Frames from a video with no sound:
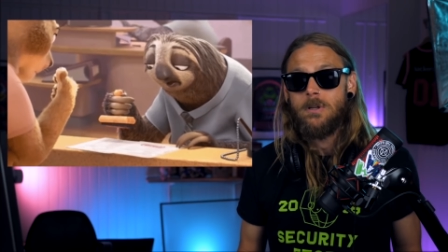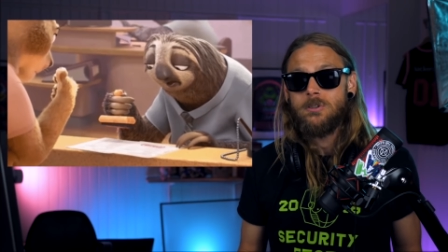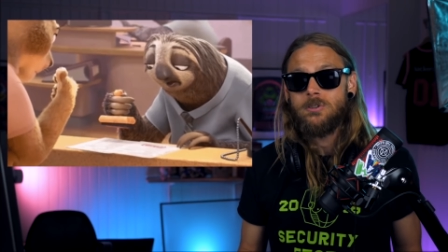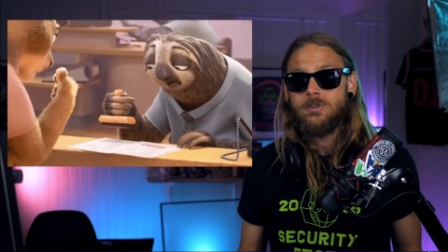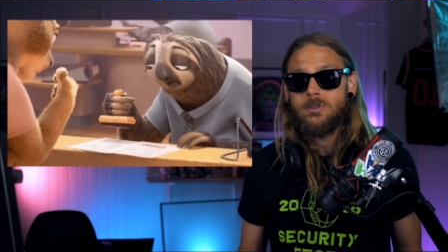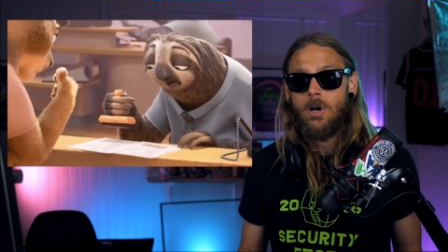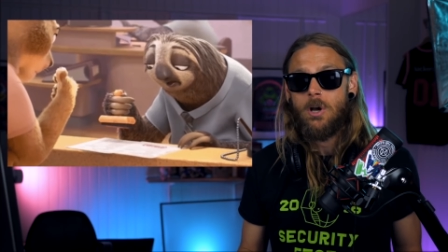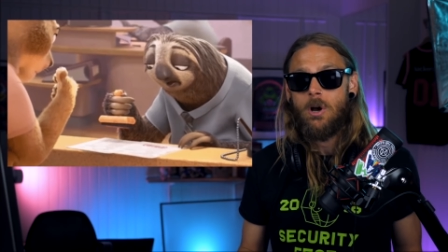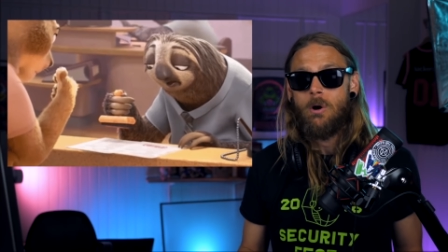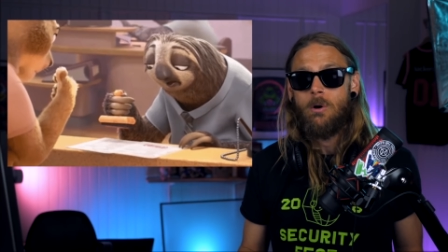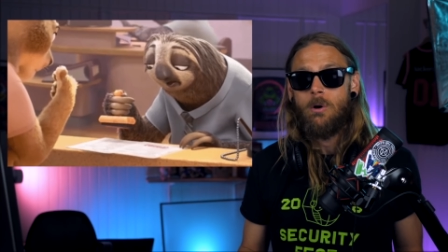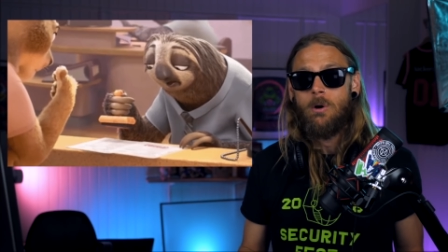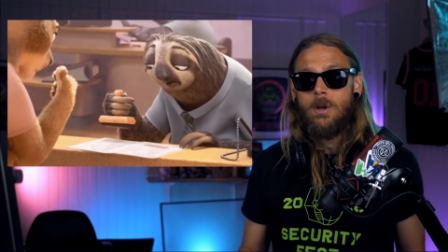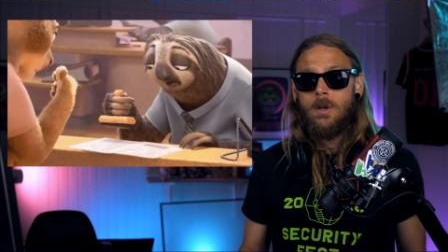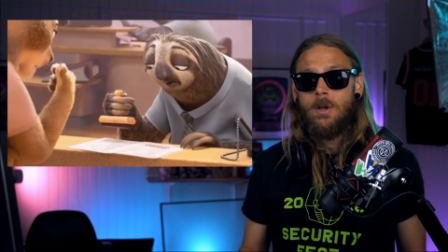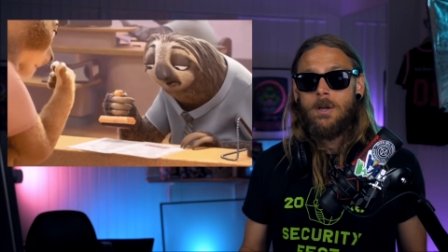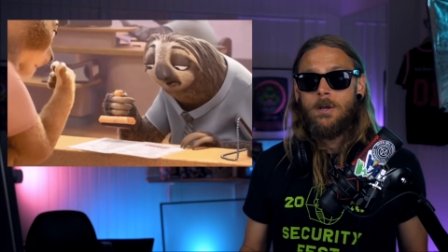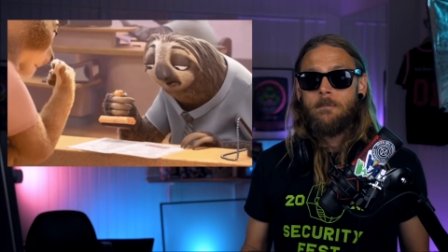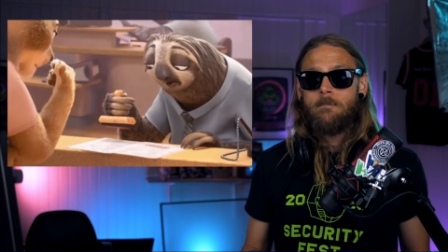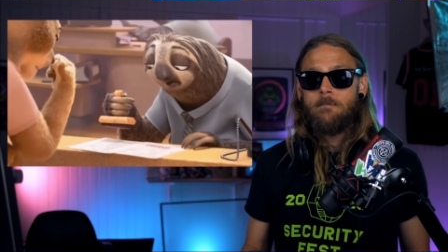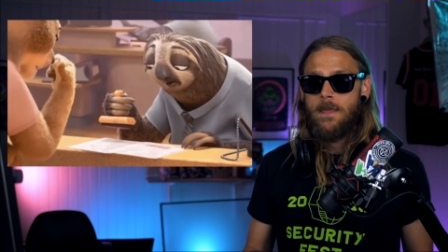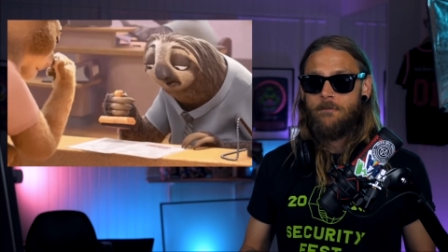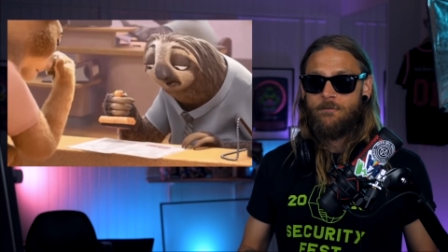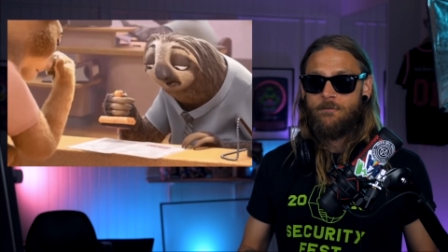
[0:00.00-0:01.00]
So
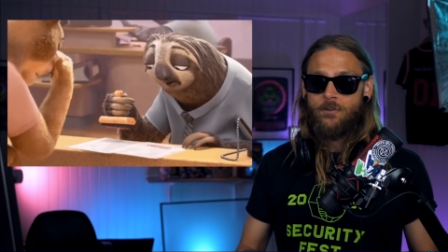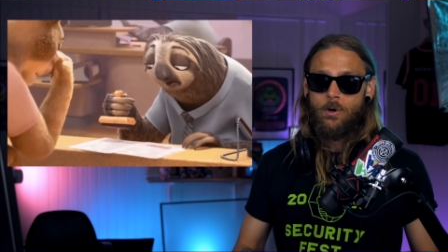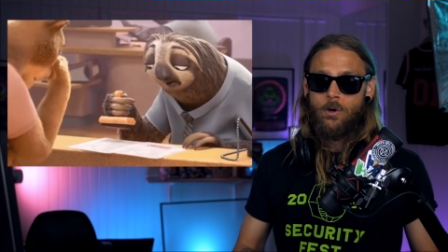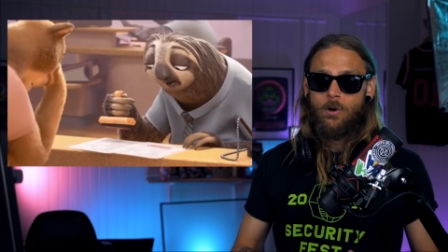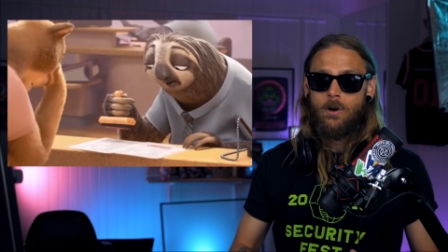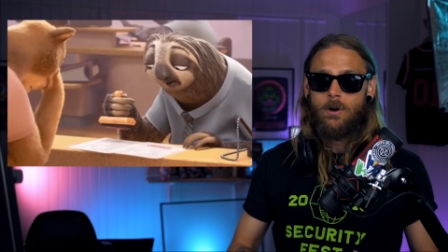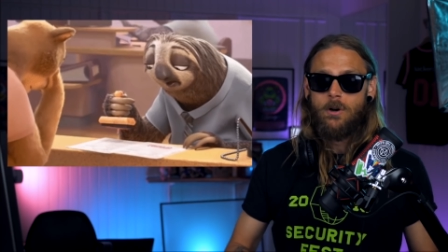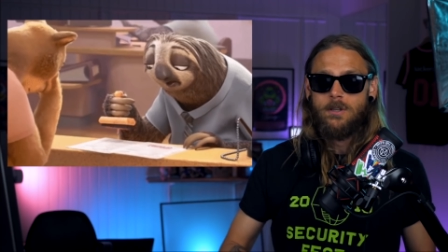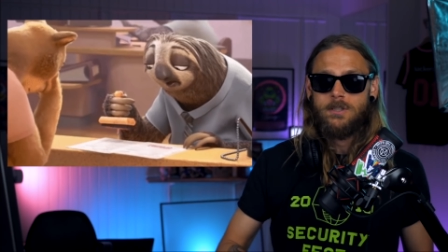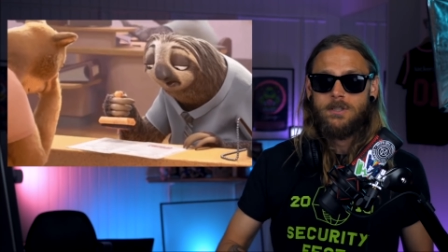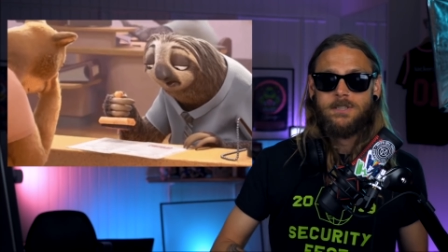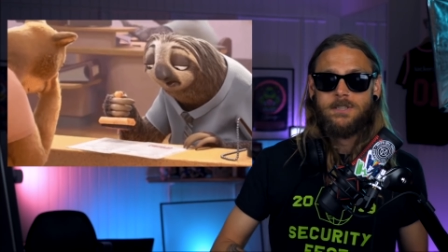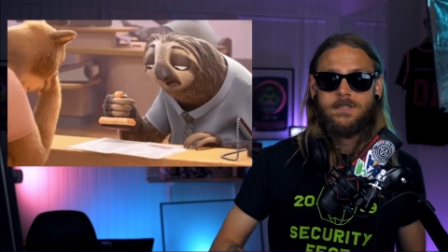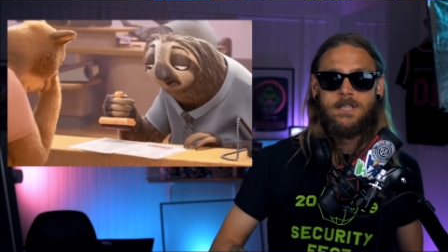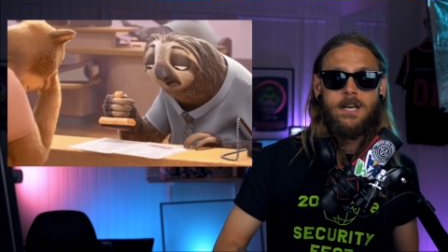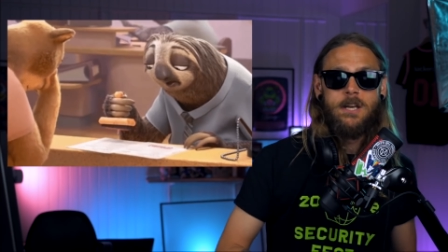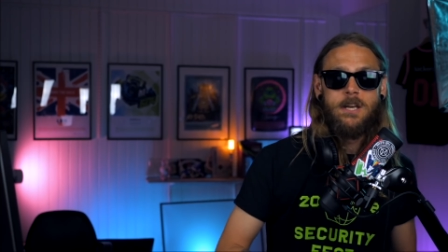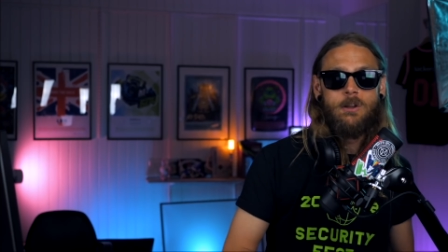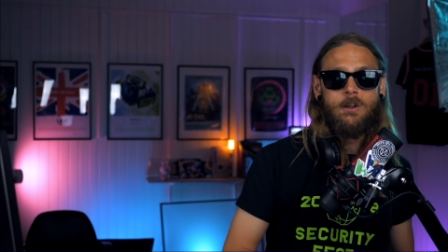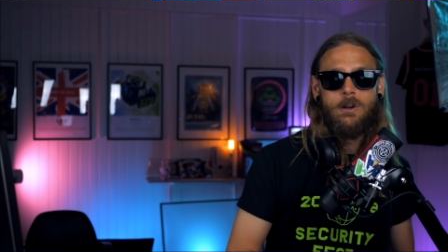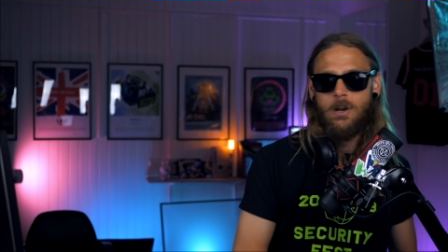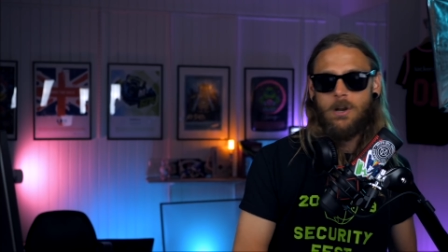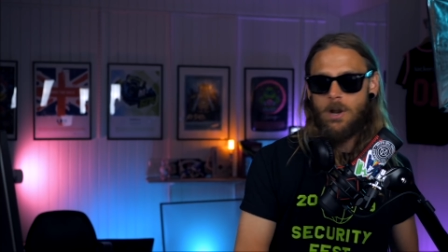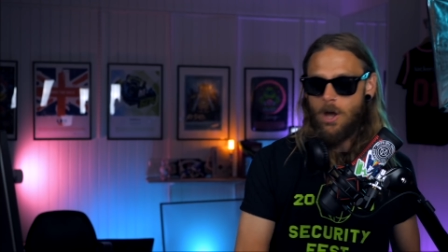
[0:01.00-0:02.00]
if you're
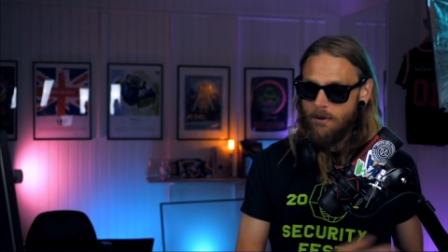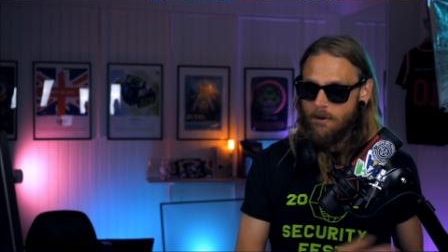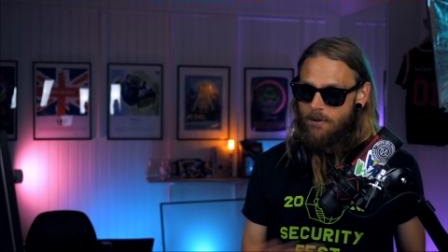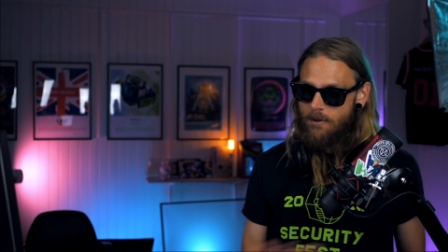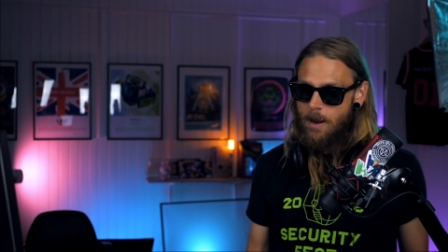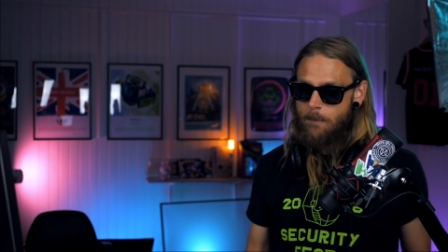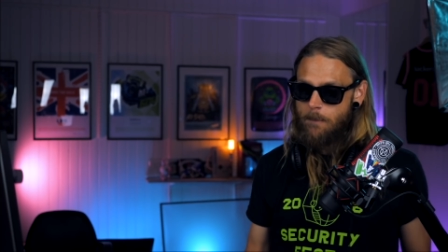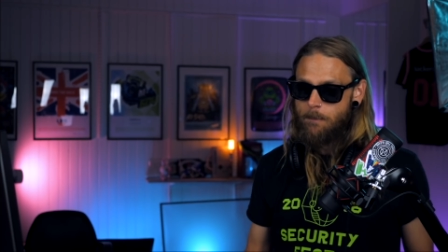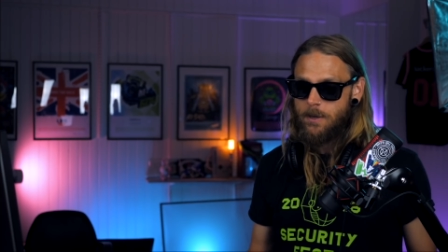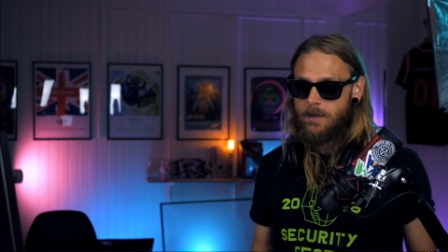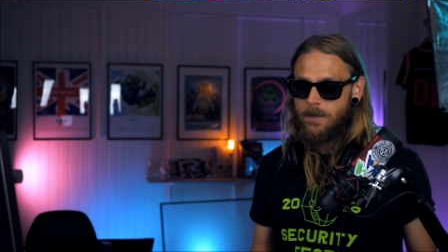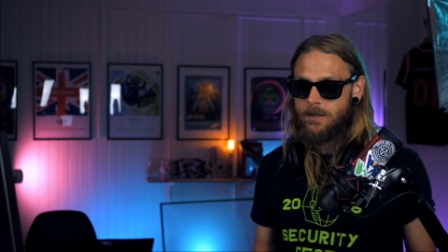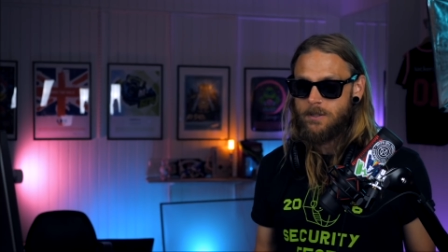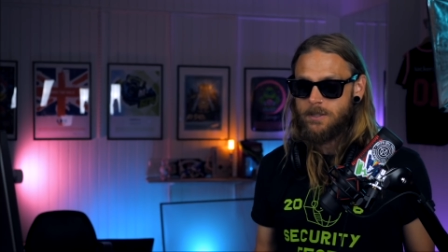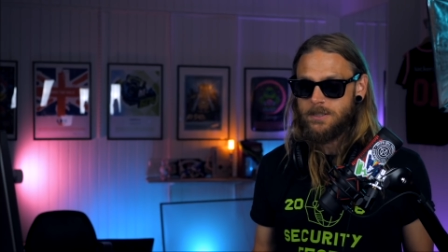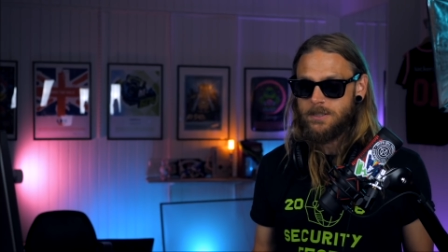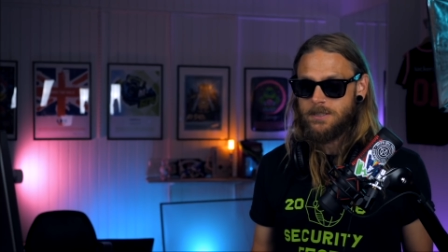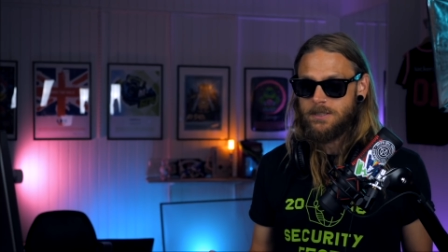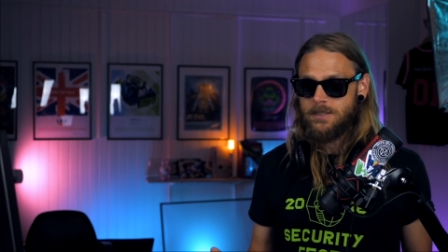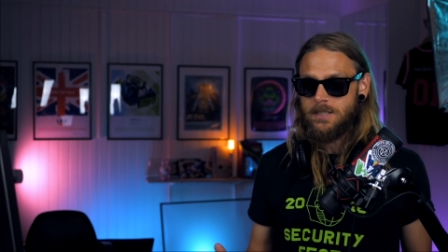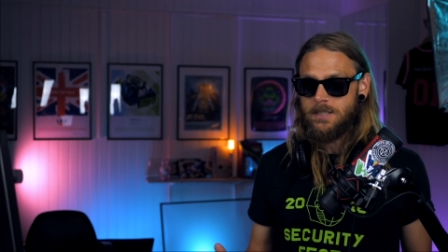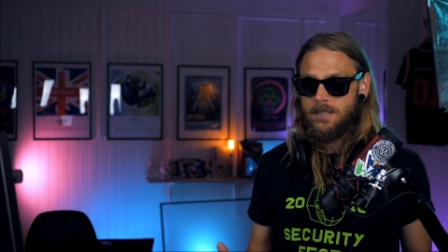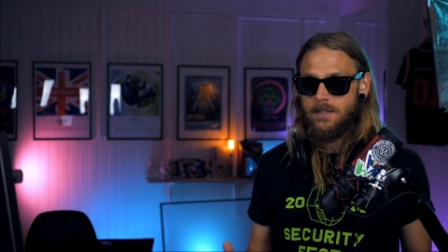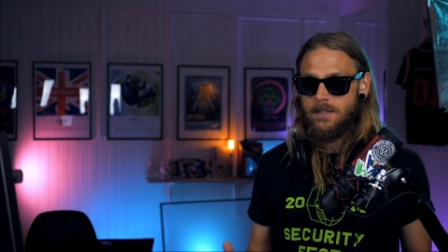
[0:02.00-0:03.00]
sending a lot of IP
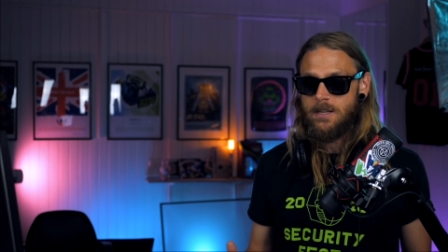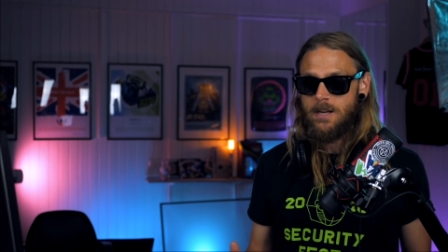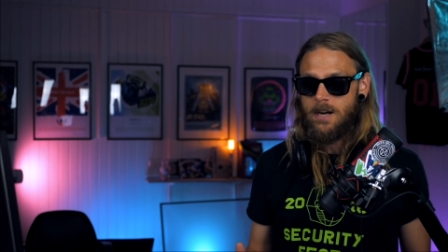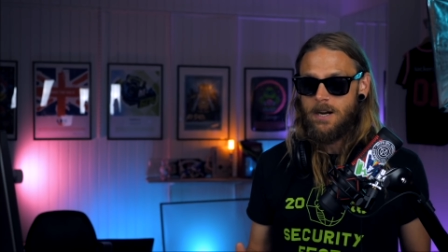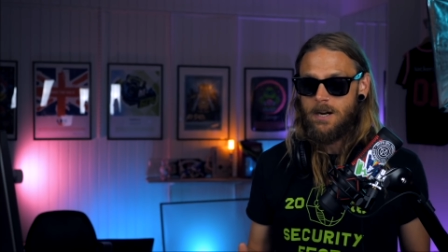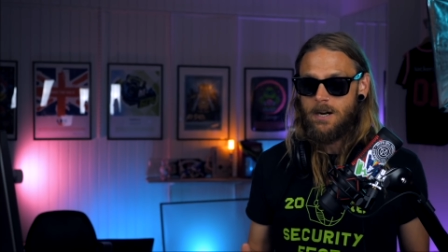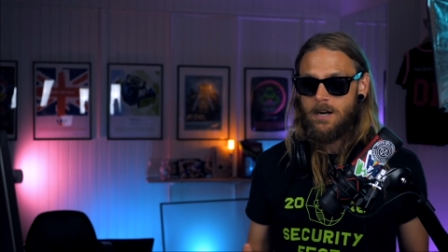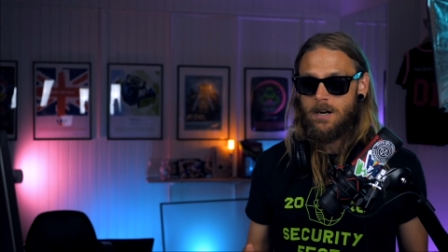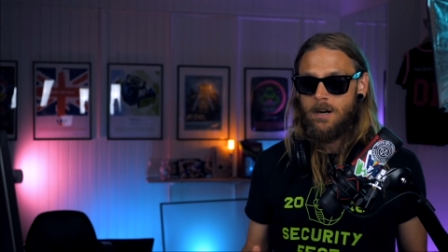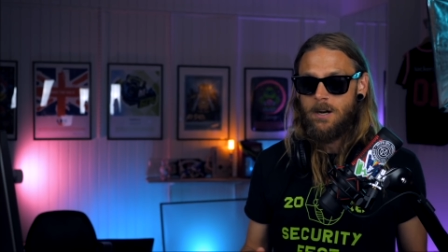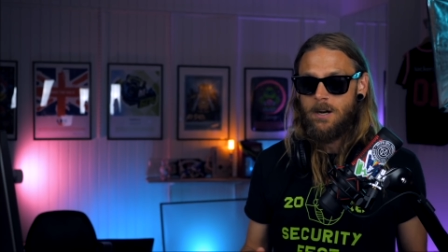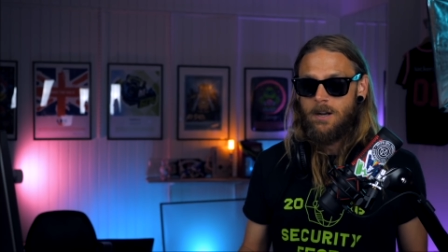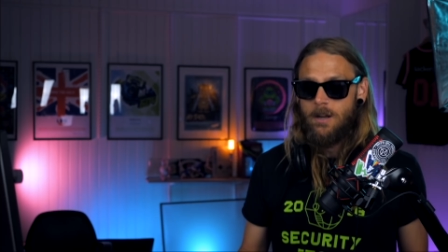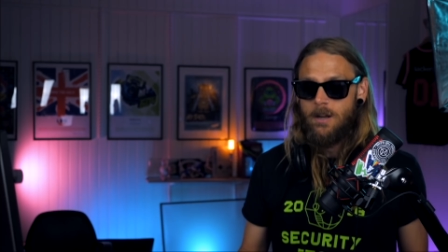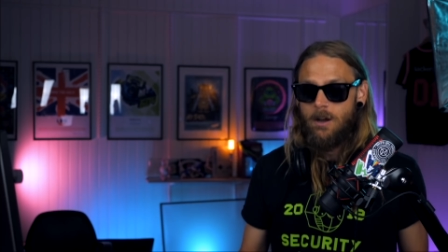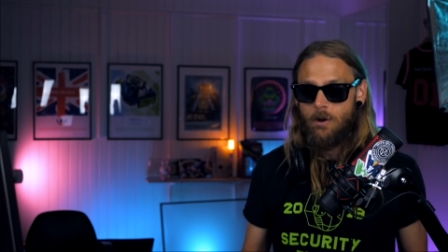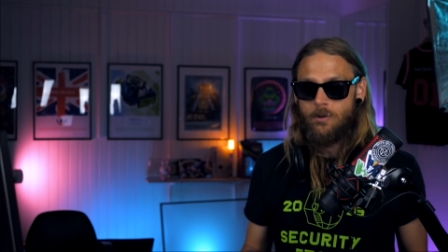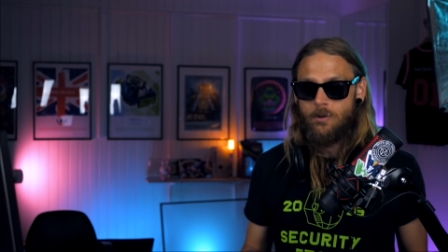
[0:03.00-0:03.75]
addresses in there